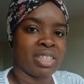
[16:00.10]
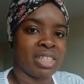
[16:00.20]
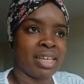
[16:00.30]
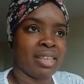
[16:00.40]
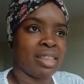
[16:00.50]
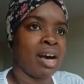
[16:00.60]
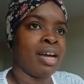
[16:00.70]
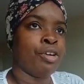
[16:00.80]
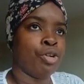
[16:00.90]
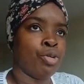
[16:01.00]
for shit that
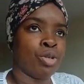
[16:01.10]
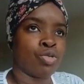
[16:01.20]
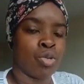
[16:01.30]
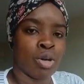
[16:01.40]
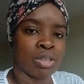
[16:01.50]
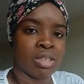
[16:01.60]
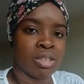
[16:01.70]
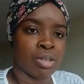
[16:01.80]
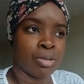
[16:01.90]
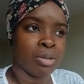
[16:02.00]
I knew was wrong to
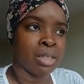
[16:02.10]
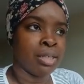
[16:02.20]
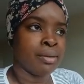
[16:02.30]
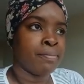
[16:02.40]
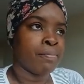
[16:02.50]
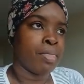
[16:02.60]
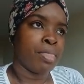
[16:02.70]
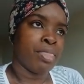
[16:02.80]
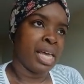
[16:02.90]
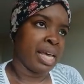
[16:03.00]
do,
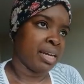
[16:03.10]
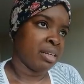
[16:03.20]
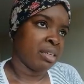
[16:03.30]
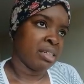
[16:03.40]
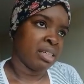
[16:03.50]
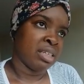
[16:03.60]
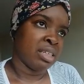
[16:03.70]
then